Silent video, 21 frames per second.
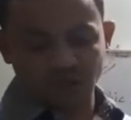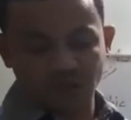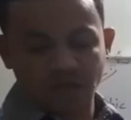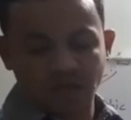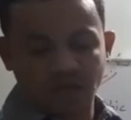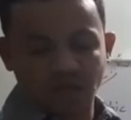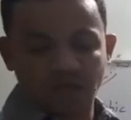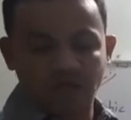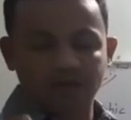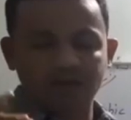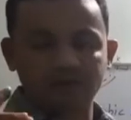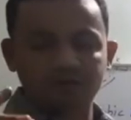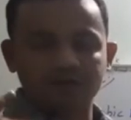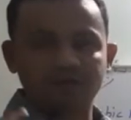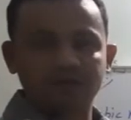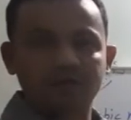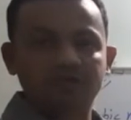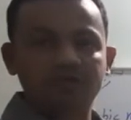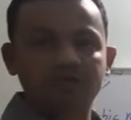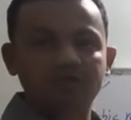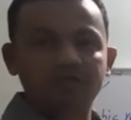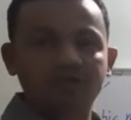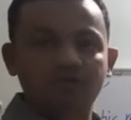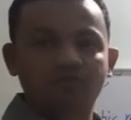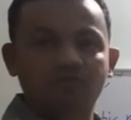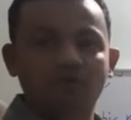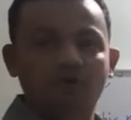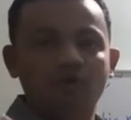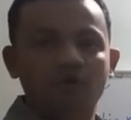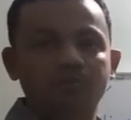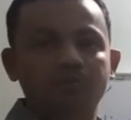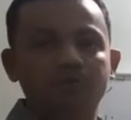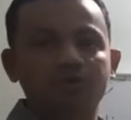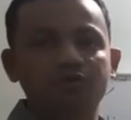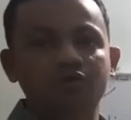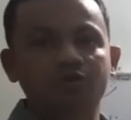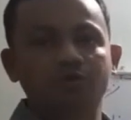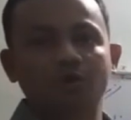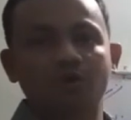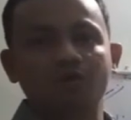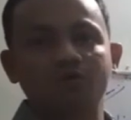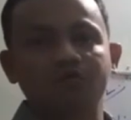and there is a formation
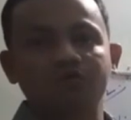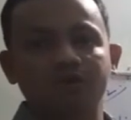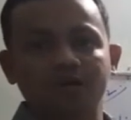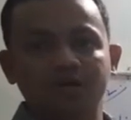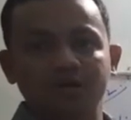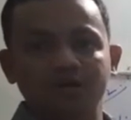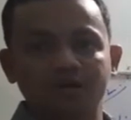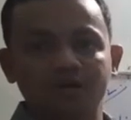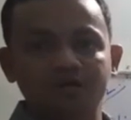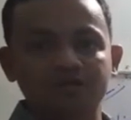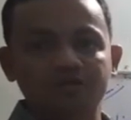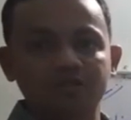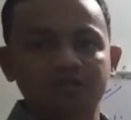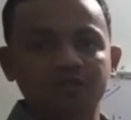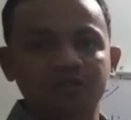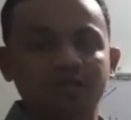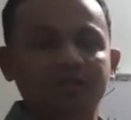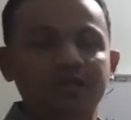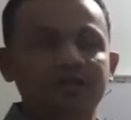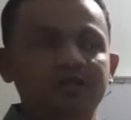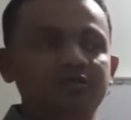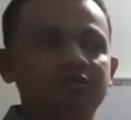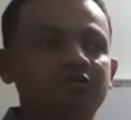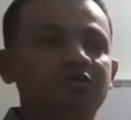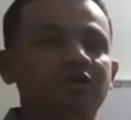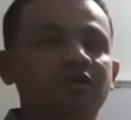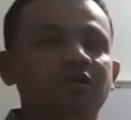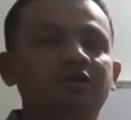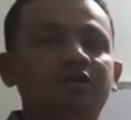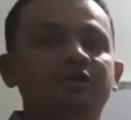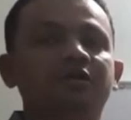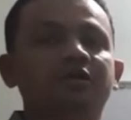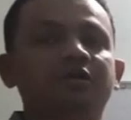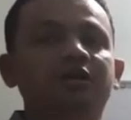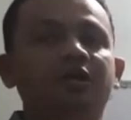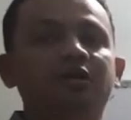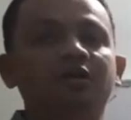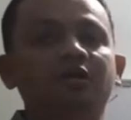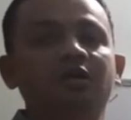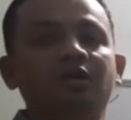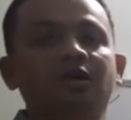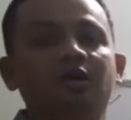of energy, that is 38